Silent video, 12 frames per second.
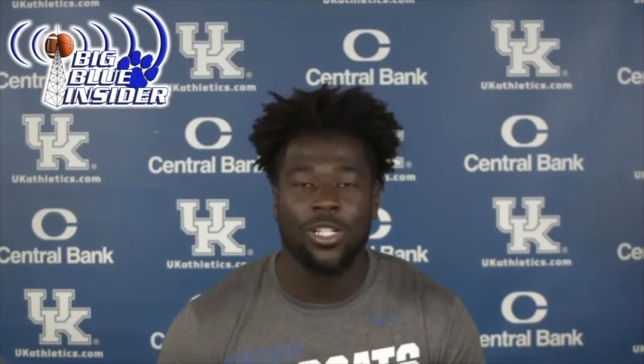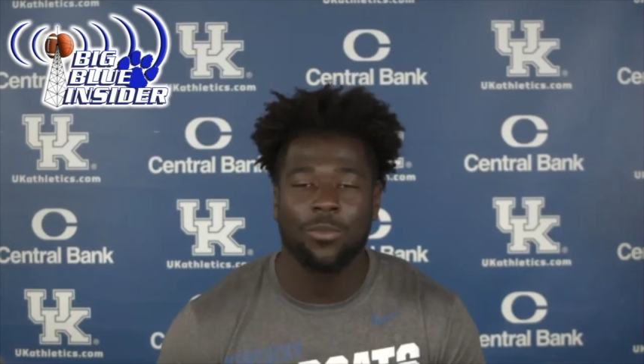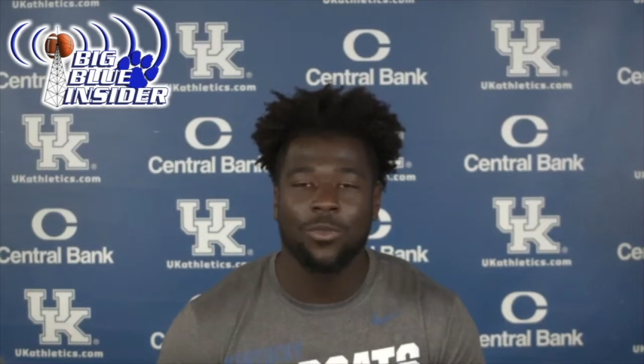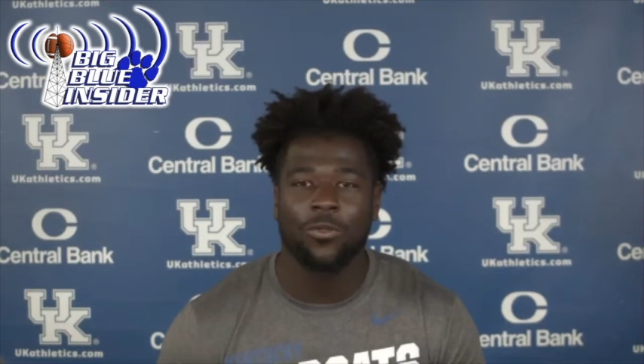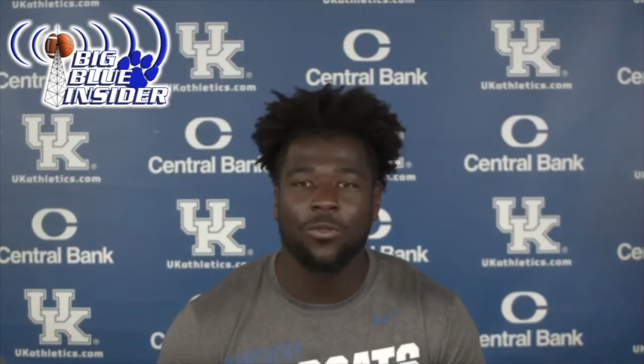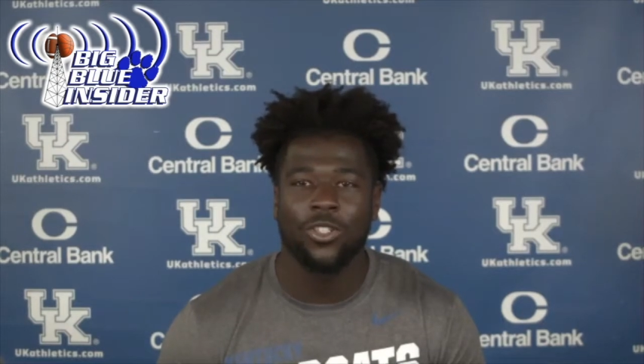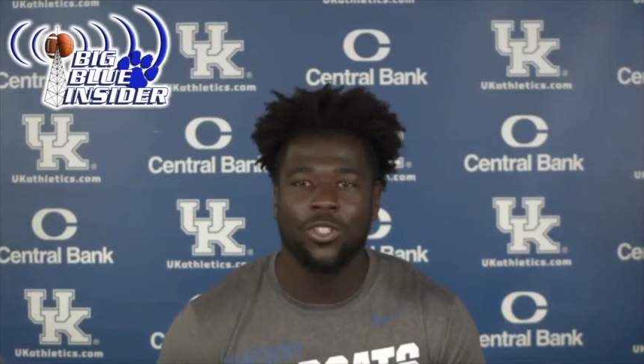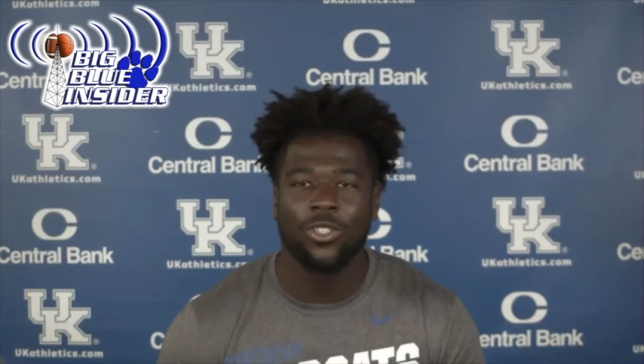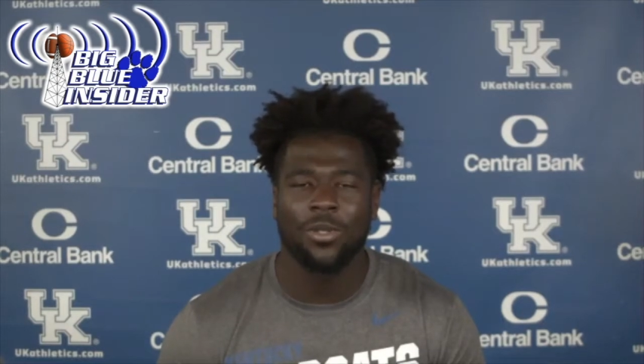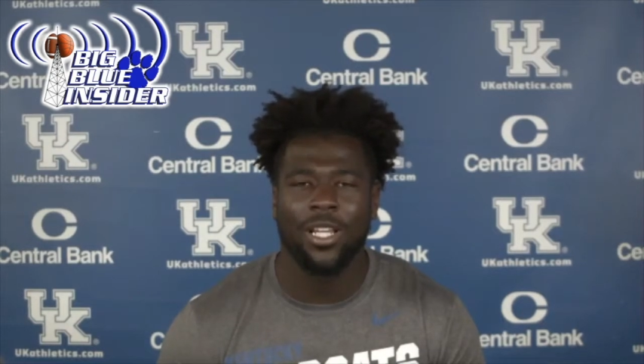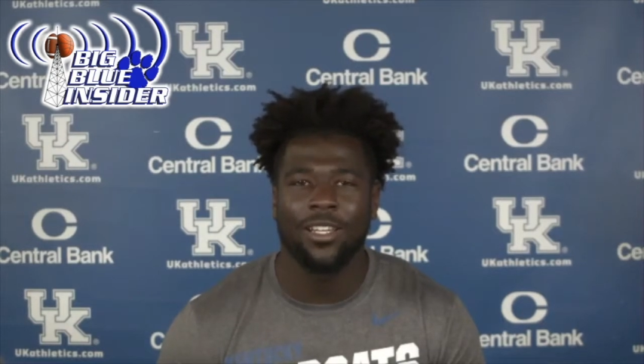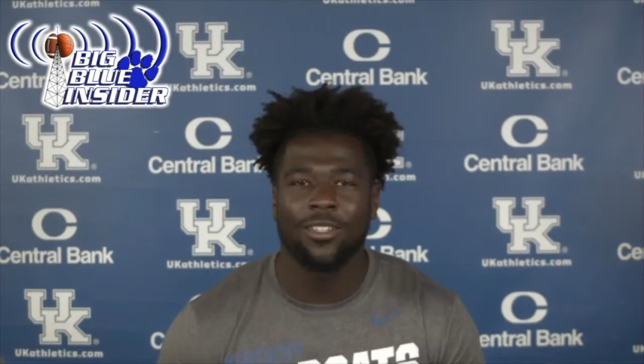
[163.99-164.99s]
on the field, you be
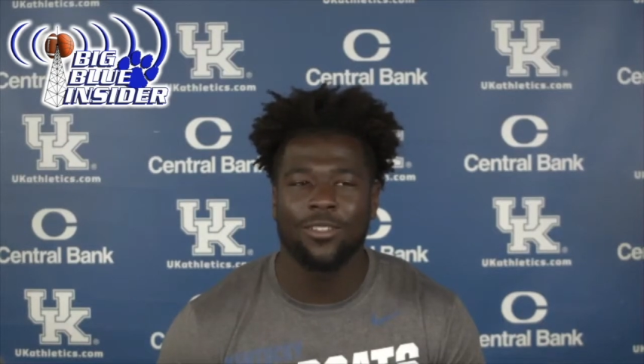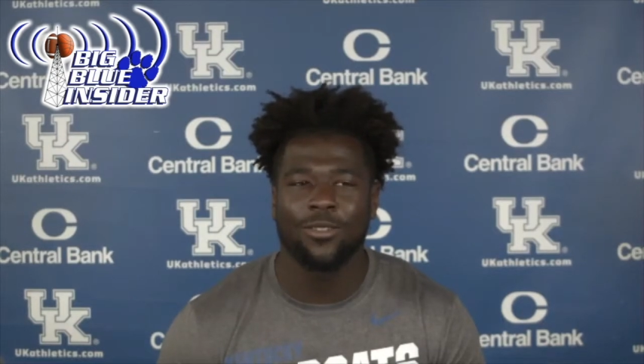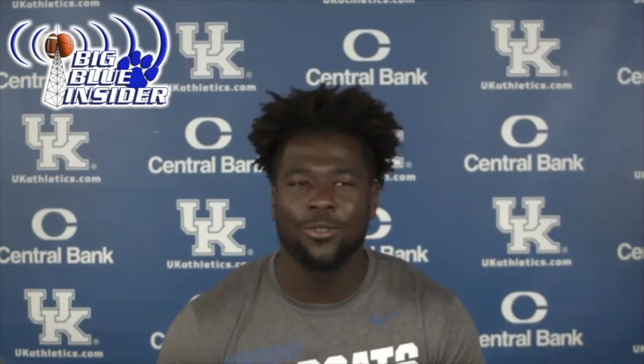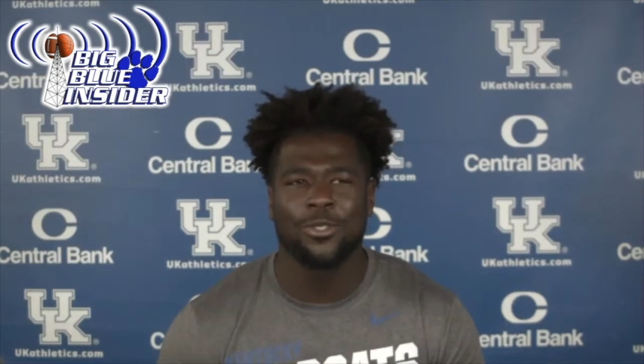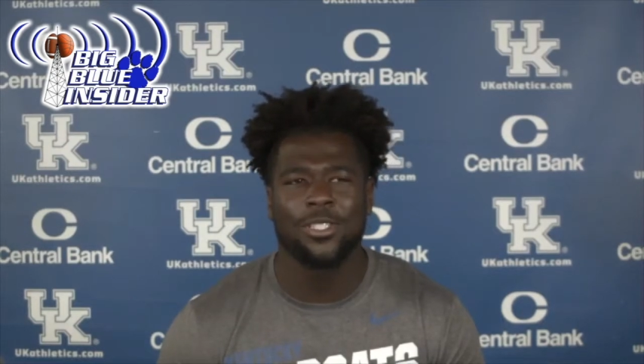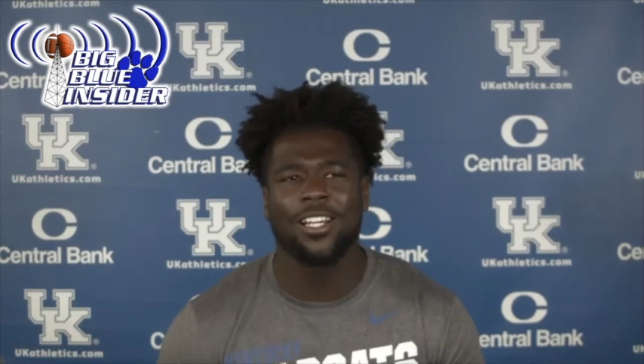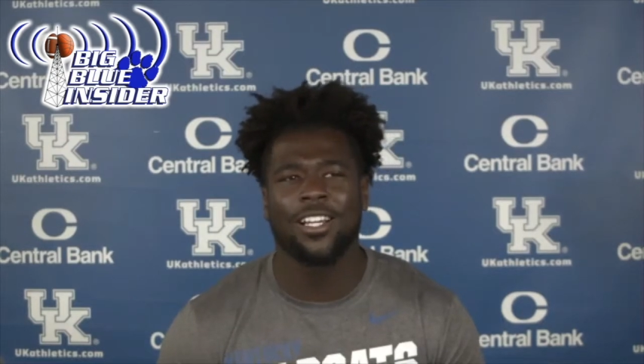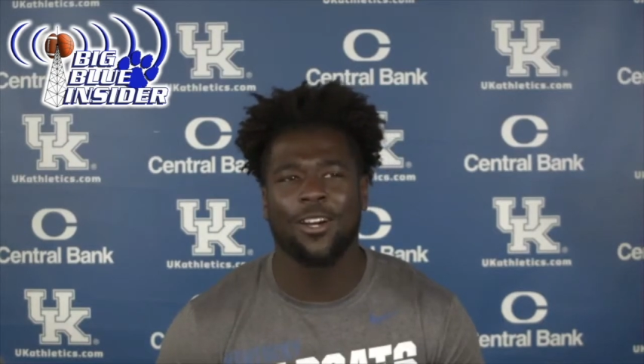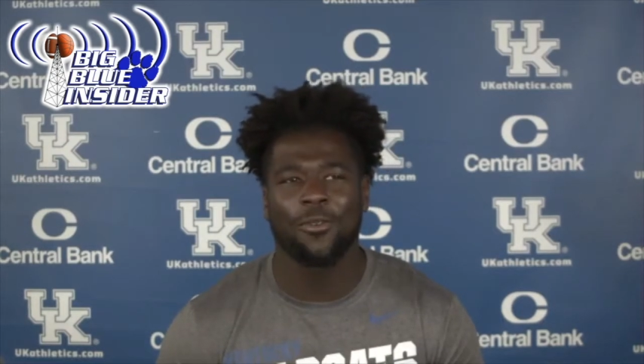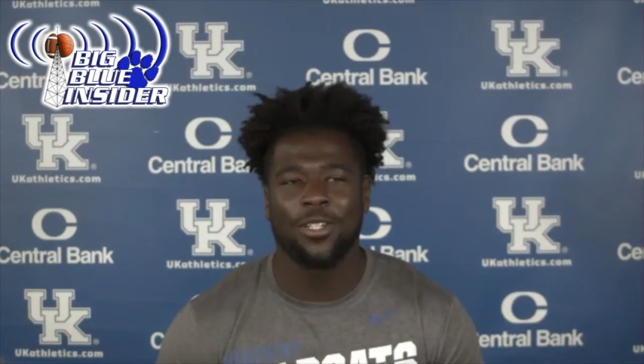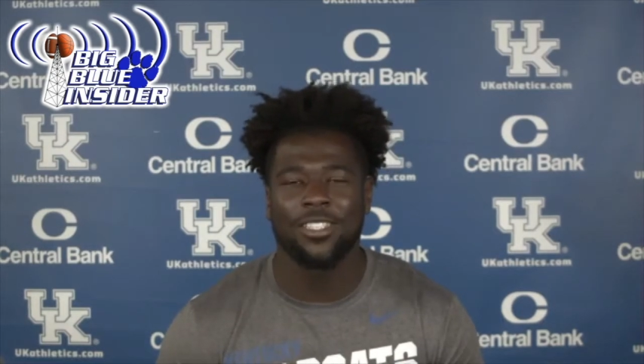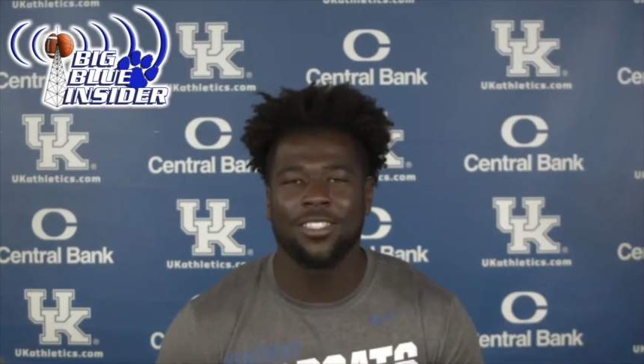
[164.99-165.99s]
like, who's that guy running?